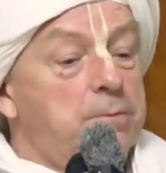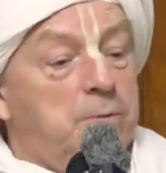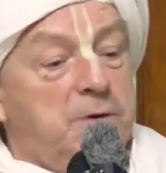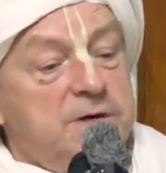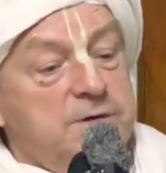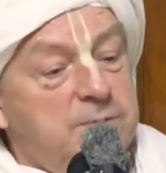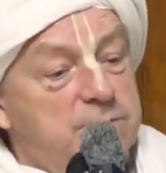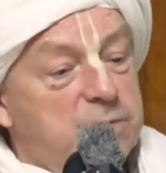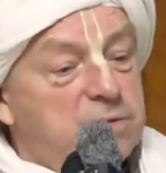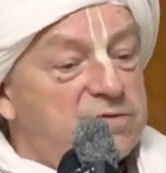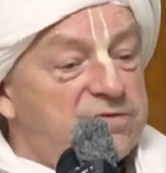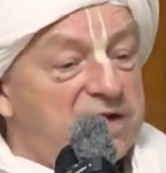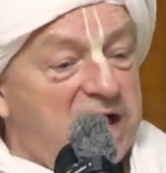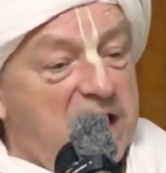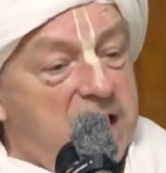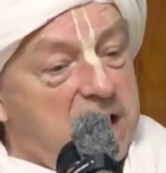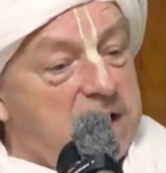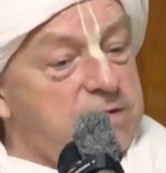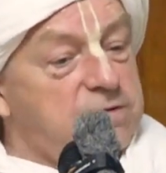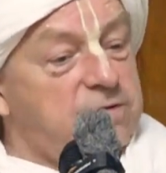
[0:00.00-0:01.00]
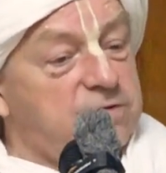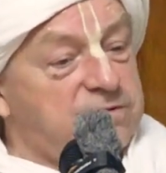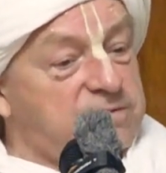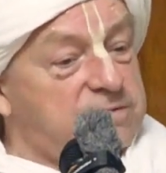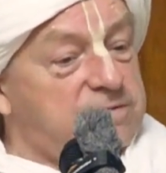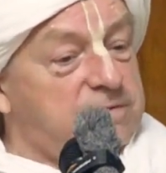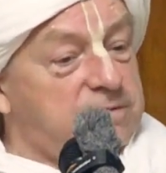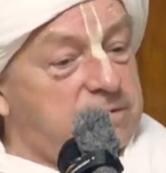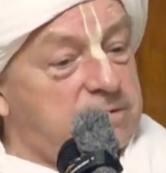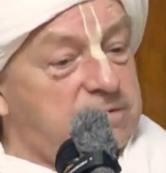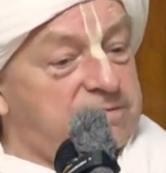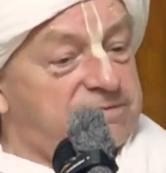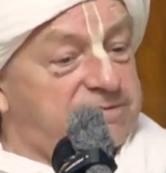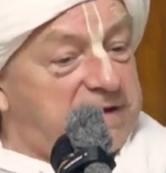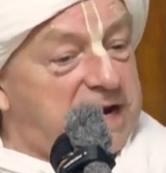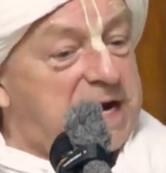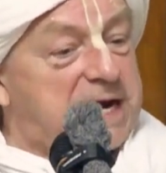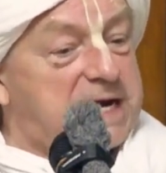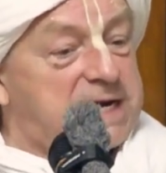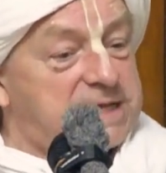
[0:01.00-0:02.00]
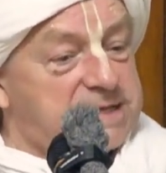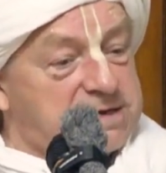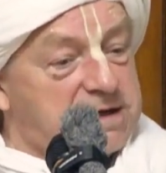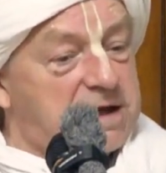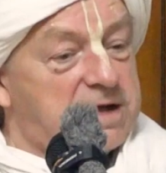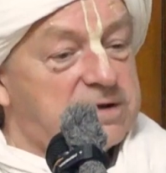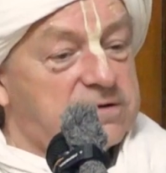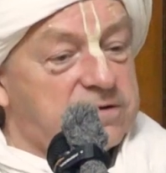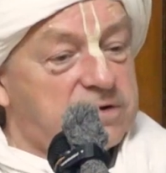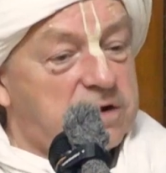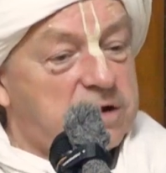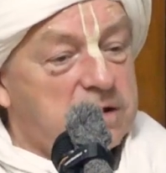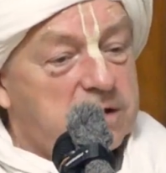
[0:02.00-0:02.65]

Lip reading: When you move your hand, you're feeling touch.